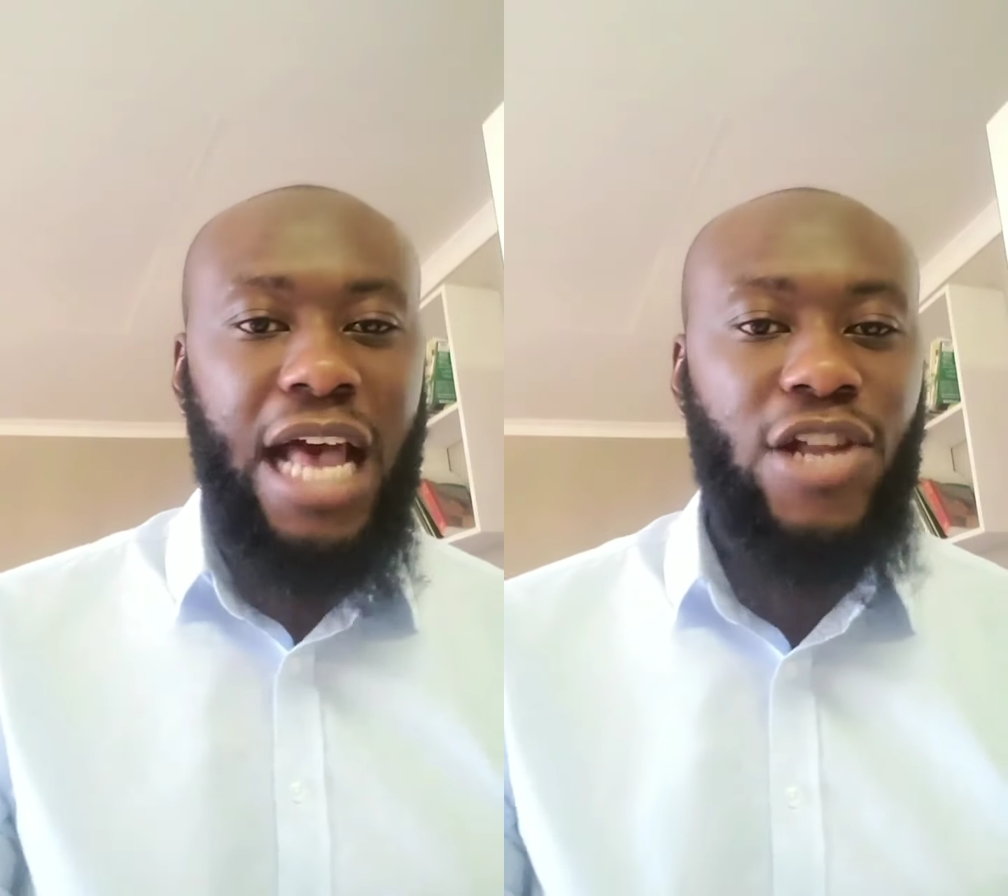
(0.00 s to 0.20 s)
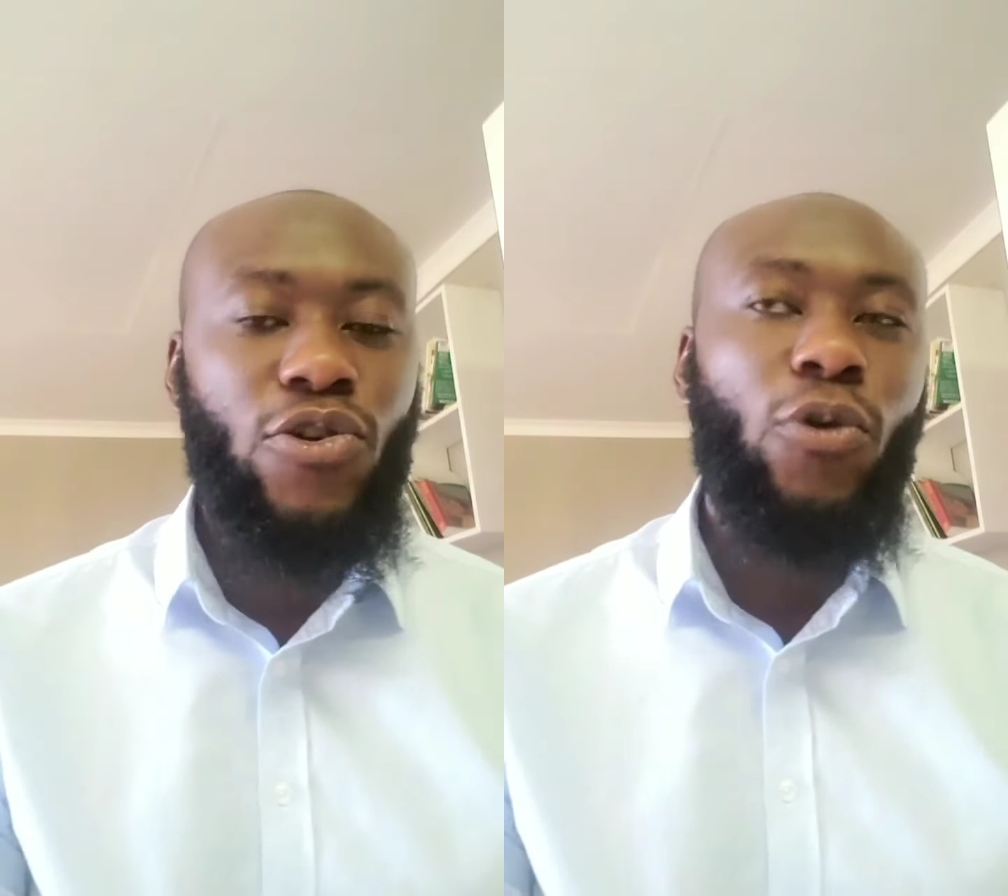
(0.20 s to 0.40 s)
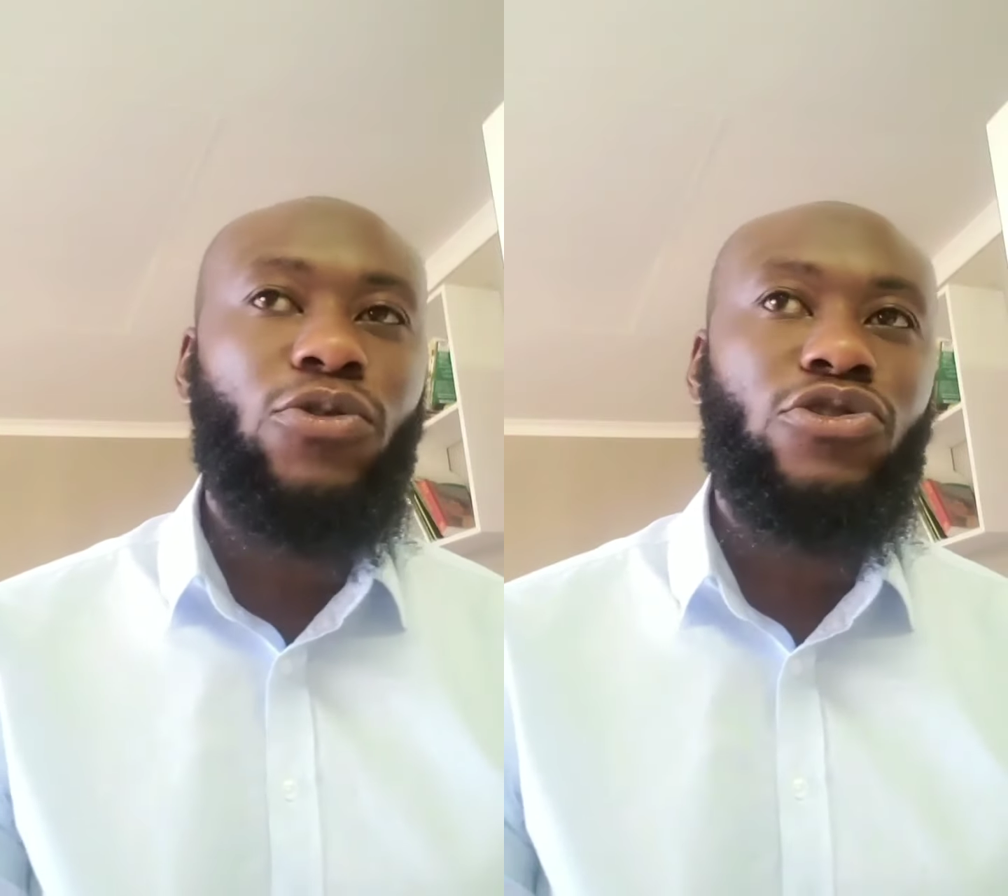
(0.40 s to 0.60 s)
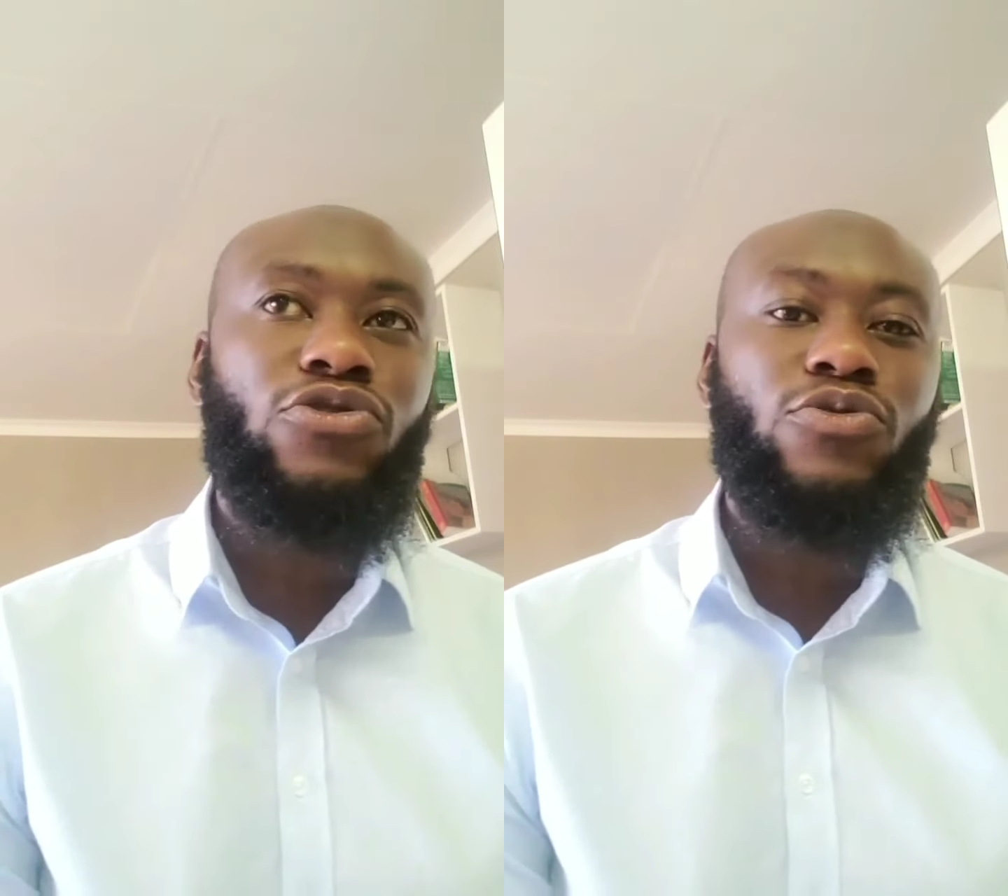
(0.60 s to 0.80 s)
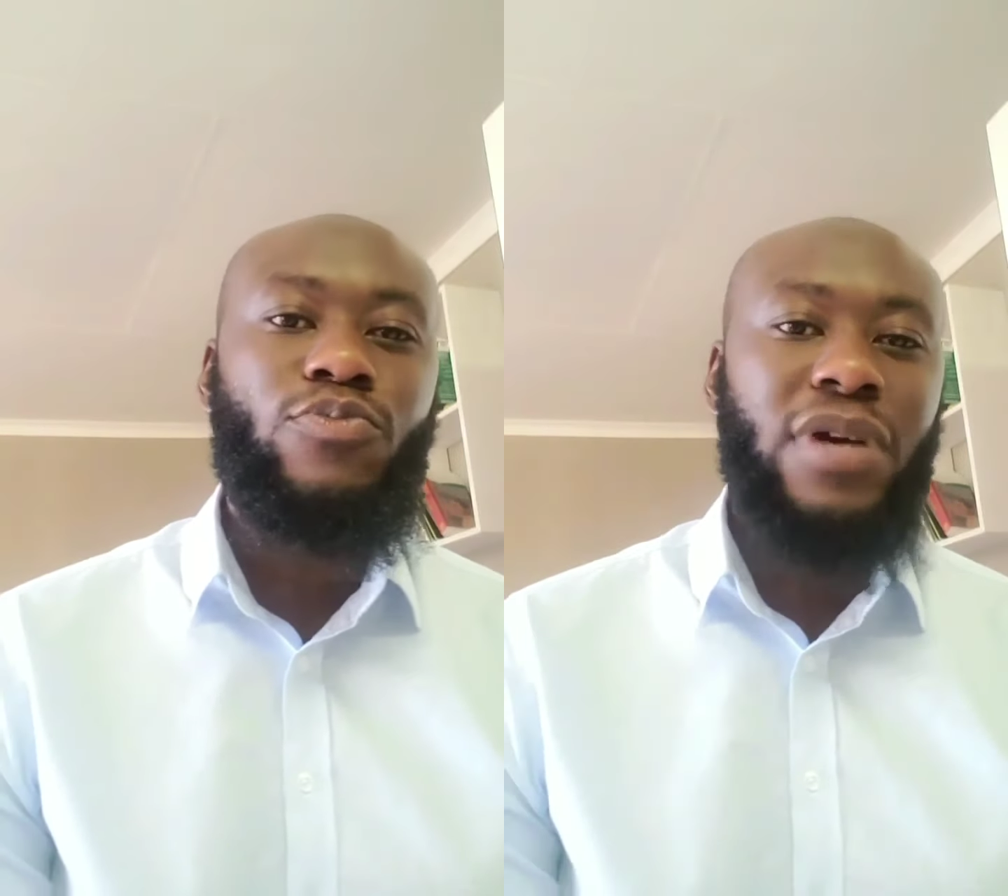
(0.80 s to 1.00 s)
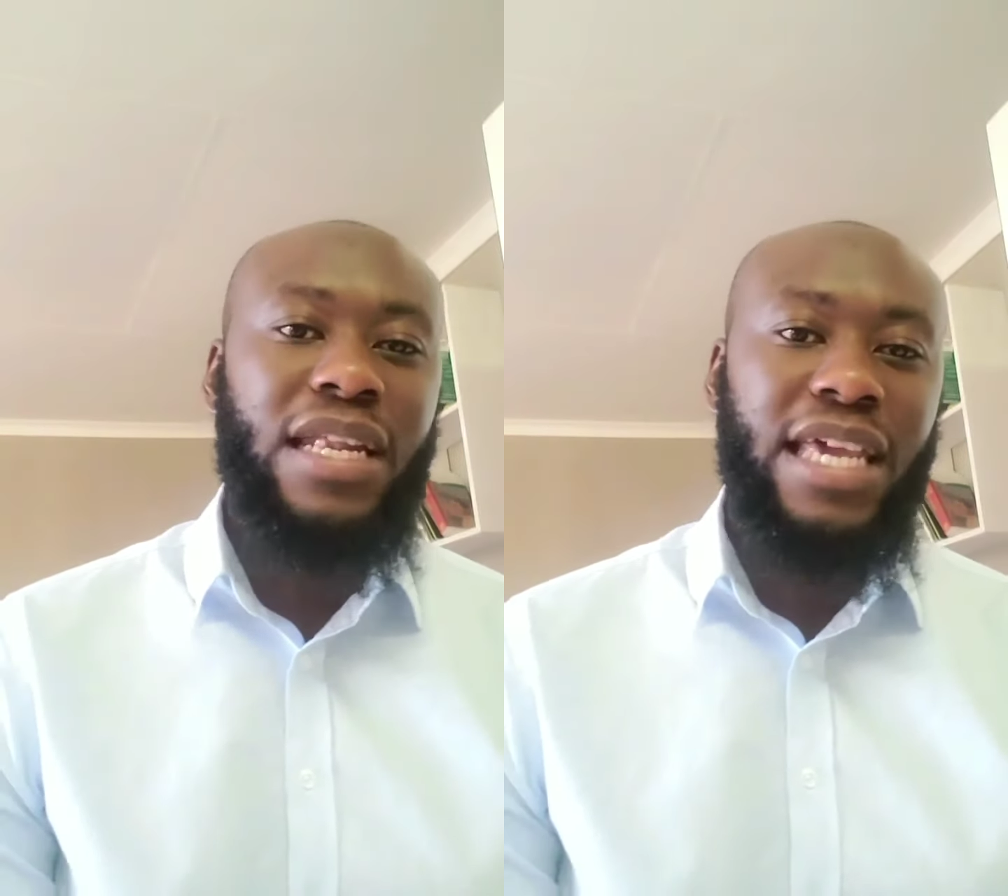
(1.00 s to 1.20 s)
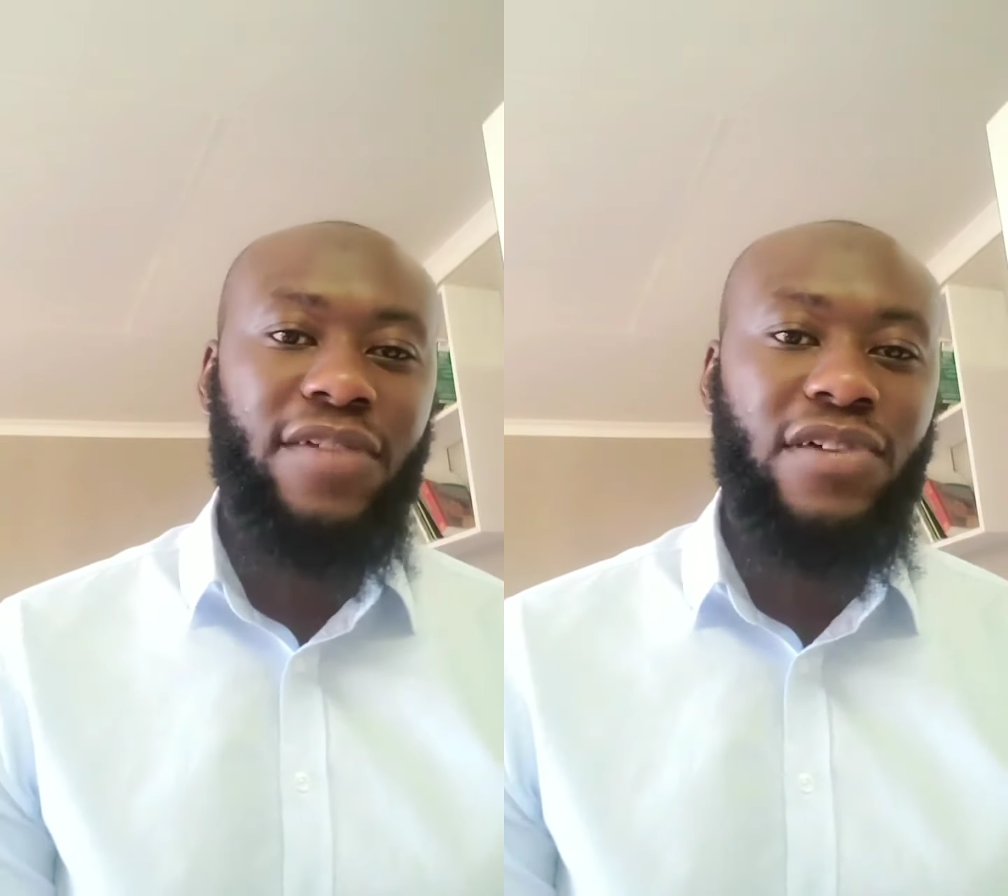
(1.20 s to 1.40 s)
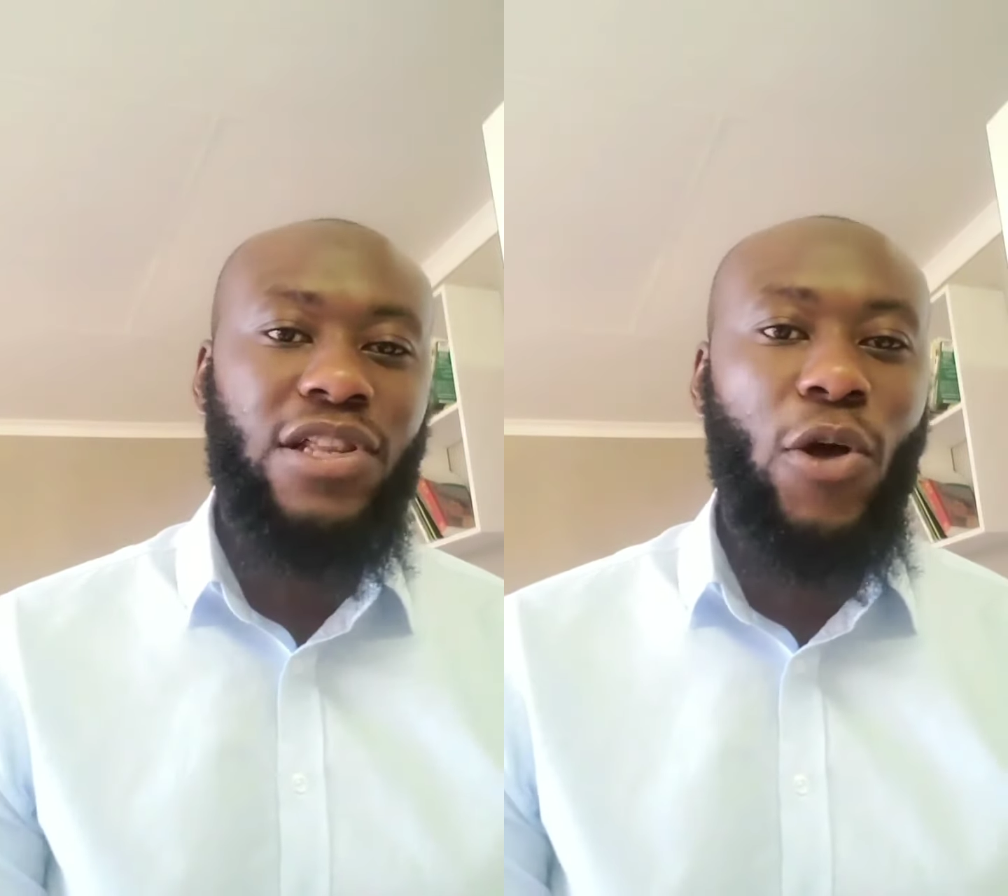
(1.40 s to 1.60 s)
there are those who
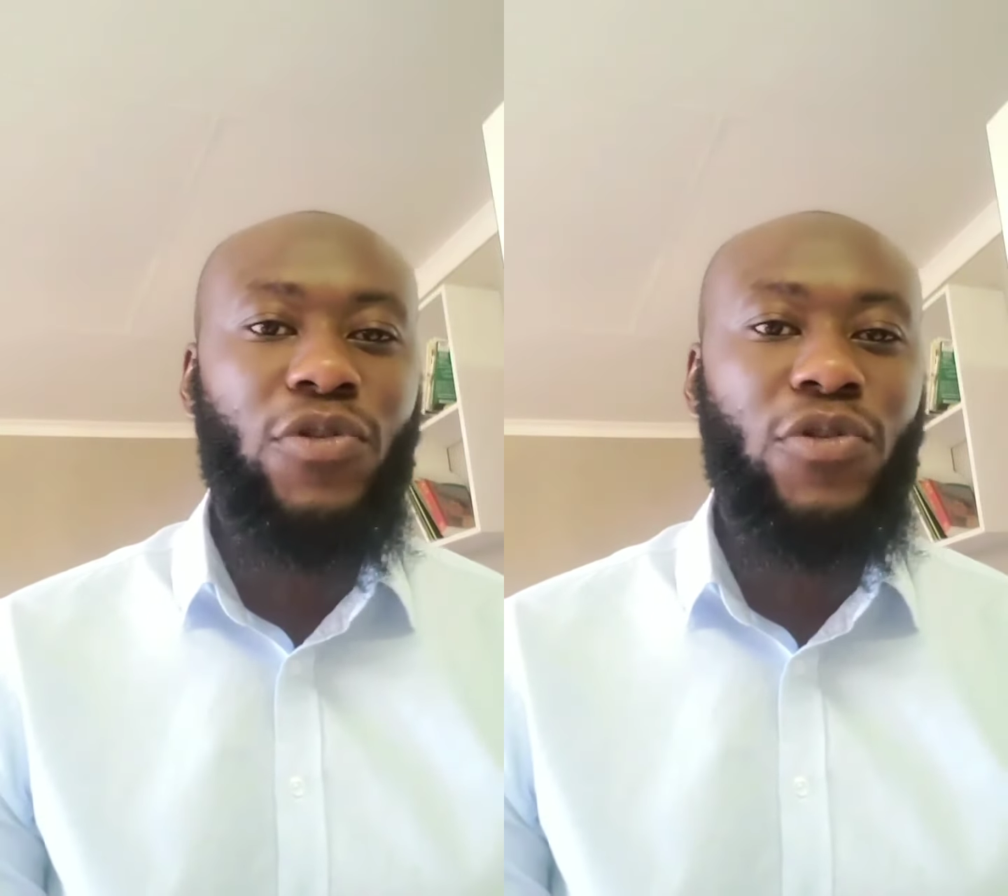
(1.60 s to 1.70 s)
believe in the